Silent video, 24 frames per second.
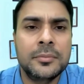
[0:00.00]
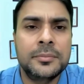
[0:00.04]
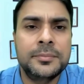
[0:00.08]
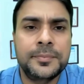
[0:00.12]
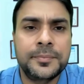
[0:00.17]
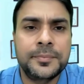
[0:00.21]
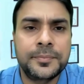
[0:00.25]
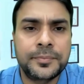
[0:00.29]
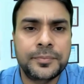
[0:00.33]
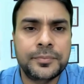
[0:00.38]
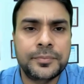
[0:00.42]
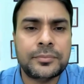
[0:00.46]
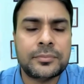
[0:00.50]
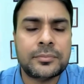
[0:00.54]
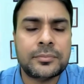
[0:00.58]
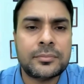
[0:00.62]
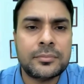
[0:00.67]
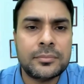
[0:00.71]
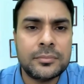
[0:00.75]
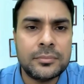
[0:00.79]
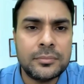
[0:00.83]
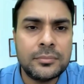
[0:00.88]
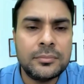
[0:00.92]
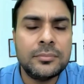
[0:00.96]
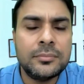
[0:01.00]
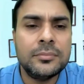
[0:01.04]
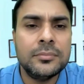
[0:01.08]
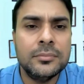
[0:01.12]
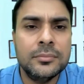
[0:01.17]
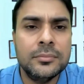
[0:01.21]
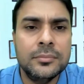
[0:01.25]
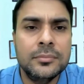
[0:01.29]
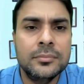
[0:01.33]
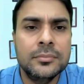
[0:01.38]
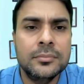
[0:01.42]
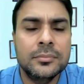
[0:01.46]

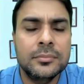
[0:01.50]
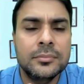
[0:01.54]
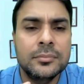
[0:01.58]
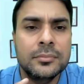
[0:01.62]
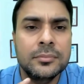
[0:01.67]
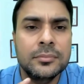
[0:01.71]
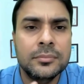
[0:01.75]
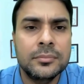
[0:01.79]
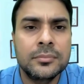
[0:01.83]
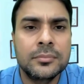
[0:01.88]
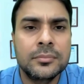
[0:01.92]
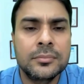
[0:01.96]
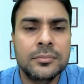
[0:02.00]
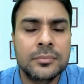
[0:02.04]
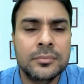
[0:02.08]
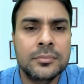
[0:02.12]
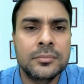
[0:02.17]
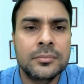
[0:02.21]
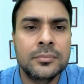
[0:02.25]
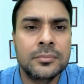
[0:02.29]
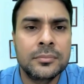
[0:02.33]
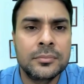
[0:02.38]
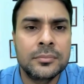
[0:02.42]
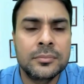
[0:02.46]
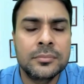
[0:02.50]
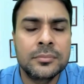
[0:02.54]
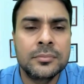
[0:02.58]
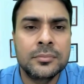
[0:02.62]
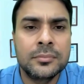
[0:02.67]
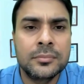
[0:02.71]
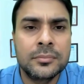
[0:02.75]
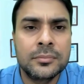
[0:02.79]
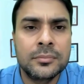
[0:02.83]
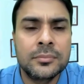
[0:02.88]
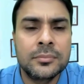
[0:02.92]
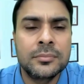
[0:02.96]

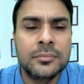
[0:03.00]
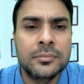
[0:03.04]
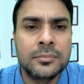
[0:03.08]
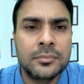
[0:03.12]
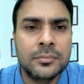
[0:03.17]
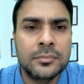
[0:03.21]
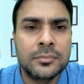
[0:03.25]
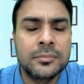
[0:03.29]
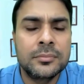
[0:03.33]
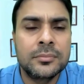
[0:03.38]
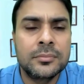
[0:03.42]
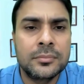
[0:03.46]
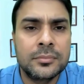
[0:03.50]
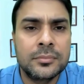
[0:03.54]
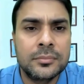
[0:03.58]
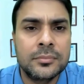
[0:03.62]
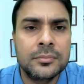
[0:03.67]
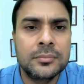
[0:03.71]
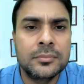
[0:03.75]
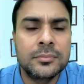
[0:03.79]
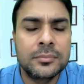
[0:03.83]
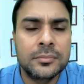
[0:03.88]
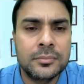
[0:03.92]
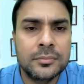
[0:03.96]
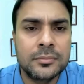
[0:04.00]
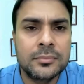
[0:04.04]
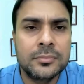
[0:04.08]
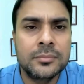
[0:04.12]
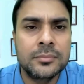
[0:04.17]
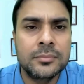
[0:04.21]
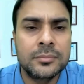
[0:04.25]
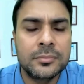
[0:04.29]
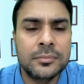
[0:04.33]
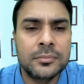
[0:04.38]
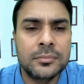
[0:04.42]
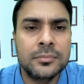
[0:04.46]

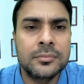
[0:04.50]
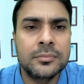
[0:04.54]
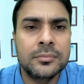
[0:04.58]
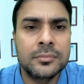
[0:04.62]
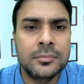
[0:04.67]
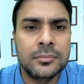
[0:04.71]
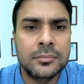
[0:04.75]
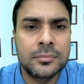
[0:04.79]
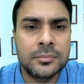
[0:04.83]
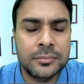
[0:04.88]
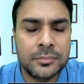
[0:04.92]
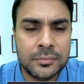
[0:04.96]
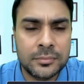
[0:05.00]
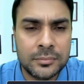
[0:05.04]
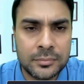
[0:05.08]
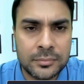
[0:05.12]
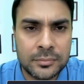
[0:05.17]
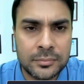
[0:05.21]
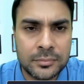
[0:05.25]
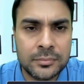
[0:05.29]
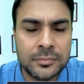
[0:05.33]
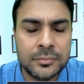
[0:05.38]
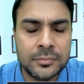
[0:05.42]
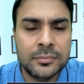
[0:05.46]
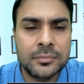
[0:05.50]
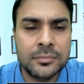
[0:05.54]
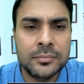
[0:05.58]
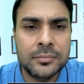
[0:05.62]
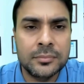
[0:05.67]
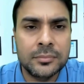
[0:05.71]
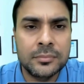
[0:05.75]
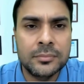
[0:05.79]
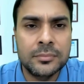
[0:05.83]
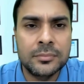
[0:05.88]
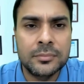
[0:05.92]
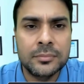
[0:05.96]

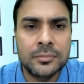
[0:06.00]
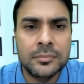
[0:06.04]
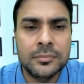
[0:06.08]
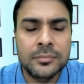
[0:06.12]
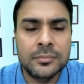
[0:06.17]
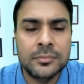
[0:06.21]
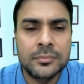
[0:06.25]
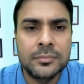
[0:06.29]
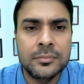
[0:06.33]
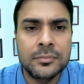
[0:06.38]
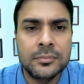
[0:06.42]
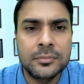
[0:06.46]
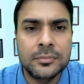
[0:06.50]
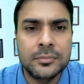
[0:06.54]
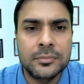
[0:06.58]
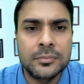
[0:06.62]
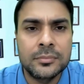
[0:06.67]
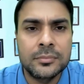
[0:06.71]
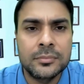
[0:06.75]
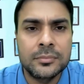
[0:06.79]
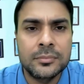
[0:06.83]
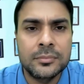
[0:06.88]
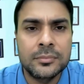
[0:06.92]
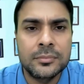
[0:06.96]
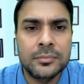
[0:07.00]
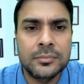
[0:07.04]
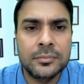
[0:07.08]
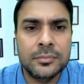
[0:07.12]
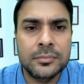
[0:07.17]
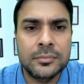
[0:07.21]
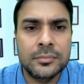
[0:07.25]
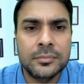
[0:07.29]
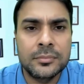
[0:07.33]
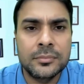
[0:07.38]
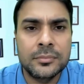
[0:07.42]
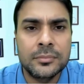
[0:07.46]

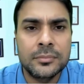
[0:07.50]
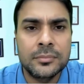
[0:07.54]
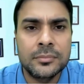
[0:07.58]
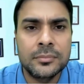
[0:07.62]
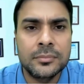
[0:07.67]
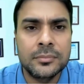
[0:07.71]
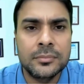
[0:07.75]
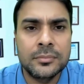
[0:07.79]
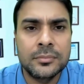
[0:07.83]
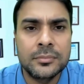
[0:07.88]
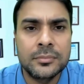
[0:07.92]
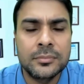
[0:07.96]
(not speaking)